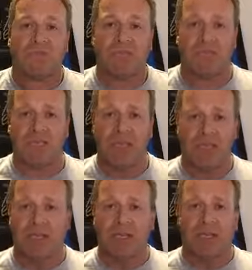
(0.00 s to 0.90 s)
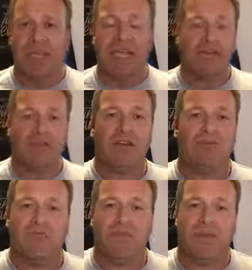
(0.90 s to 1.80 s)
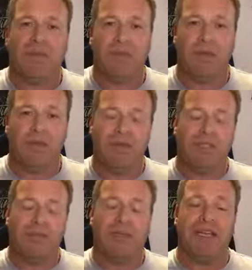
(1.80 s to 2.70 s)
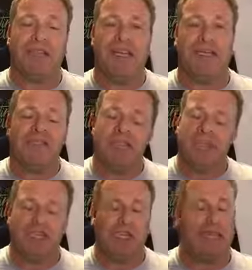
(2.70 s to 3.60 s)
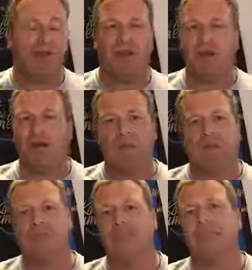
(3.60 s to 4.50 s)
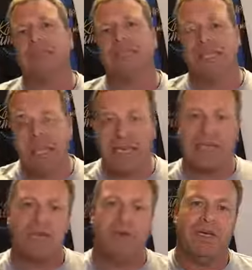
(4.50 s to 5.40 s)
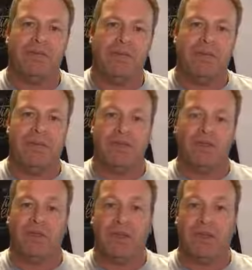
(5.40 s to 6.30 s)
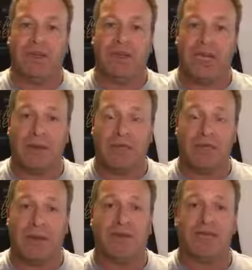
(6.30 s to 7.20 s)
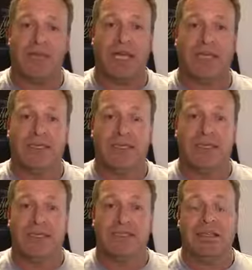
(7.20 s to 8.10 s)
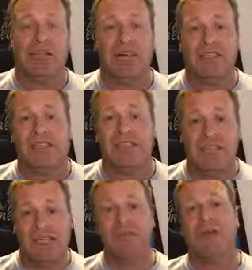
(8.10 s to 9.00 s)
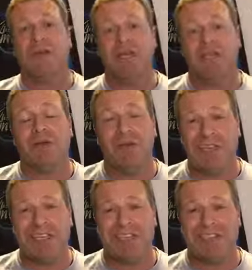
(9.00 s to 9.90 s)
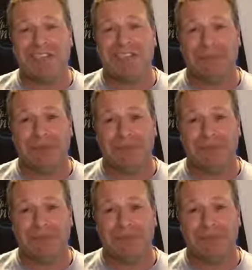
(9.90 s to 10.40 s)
So anytime you see Valvoline post up about that, share it, like it, get it out to people and make sure that we're going to be covered for that. So guys, thank you very much, and we'll catch you next time.